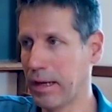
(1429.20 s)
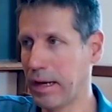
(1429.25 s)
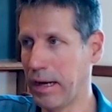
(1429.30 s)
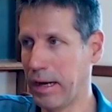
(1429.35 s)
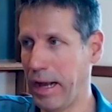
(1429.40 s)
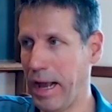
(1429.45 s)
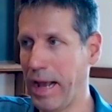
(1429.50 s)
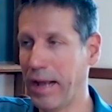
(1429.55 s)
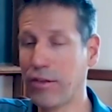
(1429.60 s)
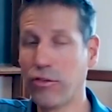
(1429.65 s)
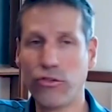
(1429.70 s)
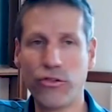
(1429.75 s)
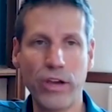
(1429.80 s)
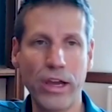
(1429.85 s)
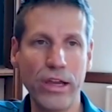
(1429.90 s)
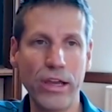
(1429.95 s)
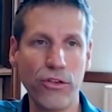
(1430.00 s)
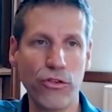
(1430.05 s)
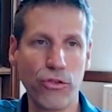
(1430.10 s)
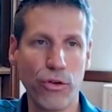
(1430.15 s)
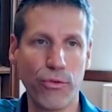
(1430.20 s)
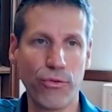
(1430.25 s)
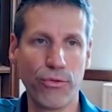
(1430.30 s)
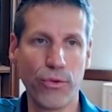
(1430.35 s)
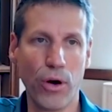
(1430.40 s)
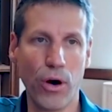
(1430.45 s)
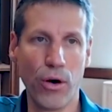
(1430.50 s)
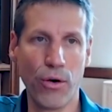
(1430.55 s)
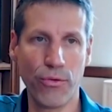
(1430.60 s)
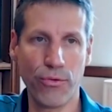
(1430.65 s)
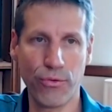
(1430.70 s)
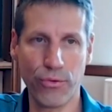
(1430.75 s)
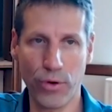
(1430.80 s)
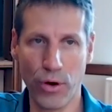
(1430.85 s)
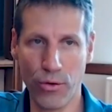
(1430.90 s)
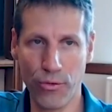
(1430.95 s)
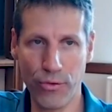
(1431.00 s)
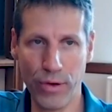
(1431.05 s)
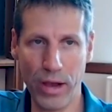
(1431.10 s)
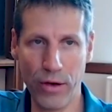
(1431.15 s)
exchange of
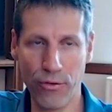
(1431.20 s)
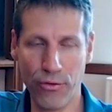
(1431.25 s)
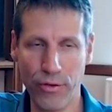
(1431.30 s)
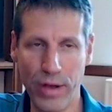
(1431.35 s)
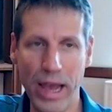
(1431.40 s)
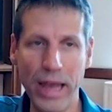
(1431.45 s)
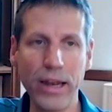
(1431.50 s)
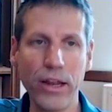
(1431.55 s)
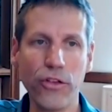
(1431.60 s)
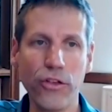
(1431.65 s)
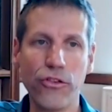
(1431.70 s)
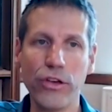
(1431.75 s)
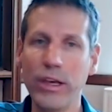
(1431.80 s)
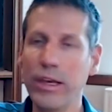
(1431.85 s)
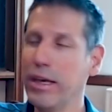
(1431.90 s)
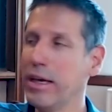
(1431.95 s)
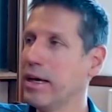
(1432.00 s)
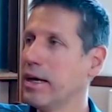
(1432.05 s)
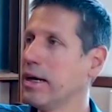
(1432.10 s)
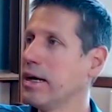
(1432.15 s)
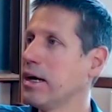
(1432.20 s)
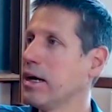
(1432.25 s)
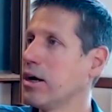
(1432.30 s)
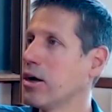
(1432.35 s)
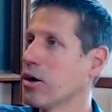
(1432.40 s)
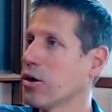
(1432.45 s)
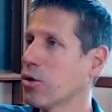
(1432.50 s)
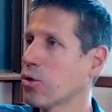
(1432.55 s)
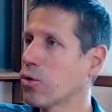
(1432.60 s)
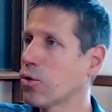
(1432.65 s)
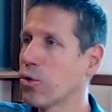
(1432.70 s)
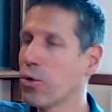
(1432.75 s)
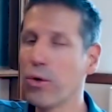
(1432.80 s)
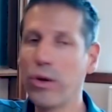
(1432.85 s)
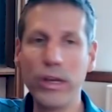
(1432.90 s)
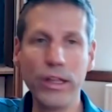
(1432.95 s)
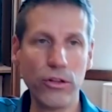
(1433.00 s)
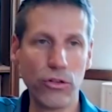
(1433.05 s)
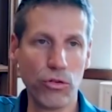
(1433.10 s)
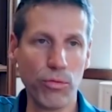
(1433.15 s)
energy, could
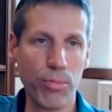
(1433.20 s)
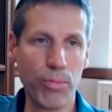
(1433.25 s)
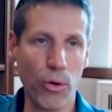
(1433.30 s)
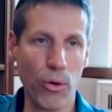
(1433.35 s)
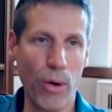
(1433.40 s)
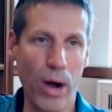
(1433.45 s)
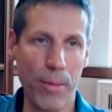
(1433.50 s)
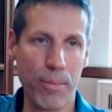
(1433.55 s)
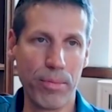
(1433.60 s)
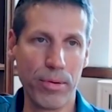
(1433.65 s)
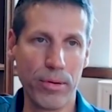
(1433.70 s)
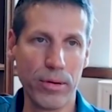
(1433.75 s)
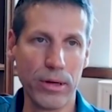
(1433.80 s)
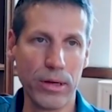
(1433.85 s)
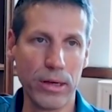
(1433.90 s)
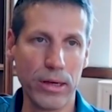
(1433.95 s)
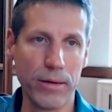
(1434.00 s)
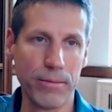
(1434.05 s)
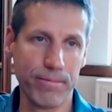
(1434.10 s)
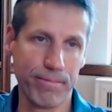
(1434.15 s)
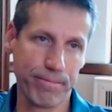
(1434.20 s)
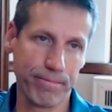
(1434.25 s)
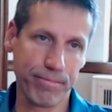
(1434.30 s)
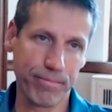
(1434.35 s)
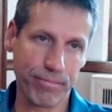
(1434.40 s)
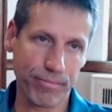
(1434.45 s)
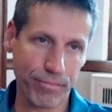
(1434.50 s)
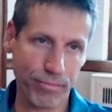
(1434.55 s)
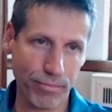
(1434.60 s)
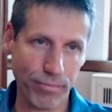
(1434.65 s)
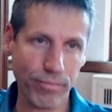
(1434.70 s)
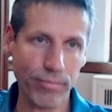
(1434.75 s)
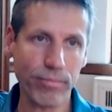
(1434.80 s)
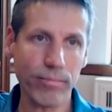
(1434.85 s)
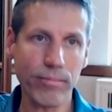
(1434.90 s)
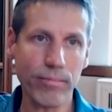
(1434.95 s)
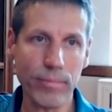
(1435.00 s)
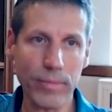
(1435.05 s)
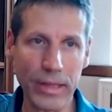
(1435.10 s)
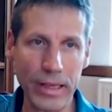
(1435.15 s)
lead to blow up.
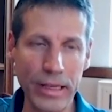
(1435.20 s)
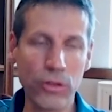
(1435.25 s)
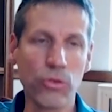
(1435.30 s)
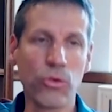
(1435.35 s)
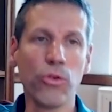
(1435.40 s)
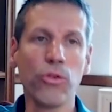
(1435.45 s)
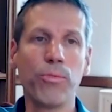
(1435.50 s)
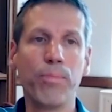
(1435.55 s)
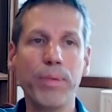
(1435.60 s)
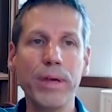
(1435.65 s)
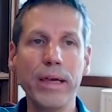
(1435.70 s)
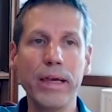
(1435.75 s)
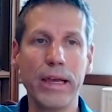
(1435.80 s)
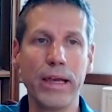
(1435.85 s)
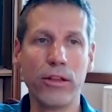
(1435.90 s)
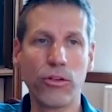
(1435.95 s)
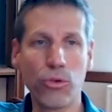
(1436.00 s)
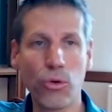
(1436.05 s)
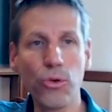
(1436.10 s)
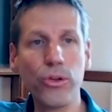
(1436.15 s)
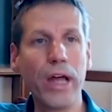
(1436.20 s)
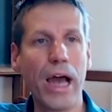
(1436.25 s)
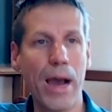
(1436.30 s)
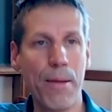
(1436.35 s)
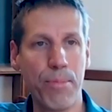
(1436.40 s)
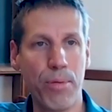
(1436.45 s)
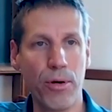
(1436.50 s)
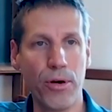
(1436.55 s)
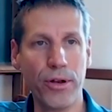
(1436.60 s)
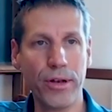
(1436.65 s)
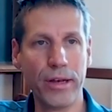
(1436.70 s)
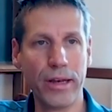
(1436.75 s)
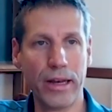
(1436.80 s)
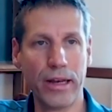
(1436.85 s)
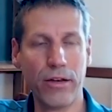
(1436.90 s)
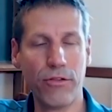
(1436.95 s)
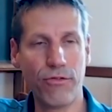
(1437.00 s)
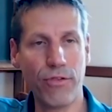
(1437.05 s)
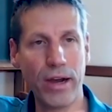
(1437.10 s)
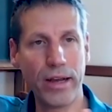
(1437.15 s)
It could happen that
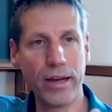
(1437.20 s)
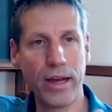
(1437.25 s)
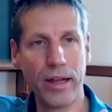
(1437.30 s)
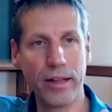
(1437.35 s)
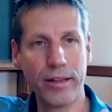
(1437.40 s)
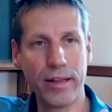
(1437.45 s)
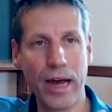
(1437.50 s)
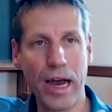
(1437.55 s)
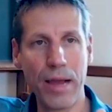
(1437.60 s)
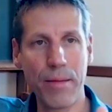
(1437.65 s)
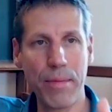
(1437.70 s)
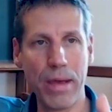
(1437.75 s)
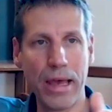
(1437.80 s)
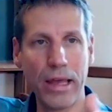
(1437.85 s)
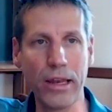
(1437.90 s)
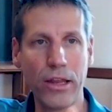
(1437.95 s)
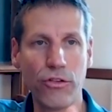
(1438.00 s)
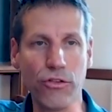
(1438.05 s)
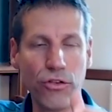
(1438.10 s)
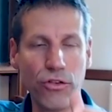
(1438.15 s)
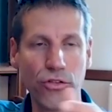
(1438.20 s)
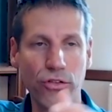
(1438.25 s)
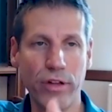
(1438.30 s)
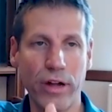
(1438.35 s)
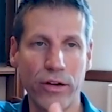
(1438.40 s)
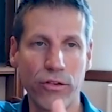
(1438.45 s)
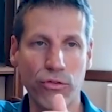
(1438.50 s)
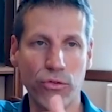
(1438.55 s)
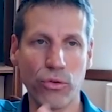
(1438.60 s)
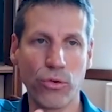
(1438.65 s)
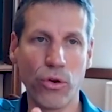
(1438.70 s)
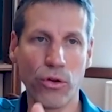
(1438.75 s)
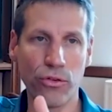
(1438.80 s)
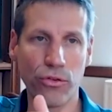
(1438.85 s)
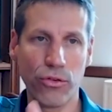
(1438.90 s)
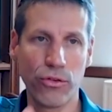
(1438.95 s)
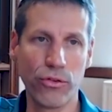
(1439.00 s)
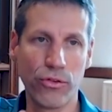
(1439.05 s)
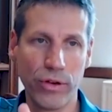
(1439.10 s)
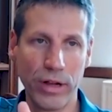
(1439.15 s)
in finite time, energy starts to
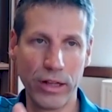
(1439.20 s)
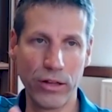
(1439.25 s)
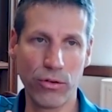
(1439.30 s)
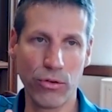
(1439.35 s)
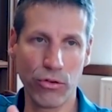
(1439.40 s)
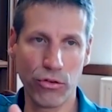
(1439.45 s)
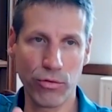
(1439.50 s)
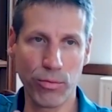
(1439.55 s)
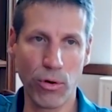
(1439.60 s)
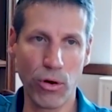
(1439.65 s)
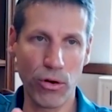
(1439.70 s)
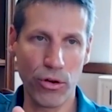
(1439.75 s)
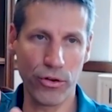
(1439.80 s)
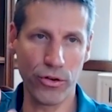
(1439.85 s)
concentrate on smaller and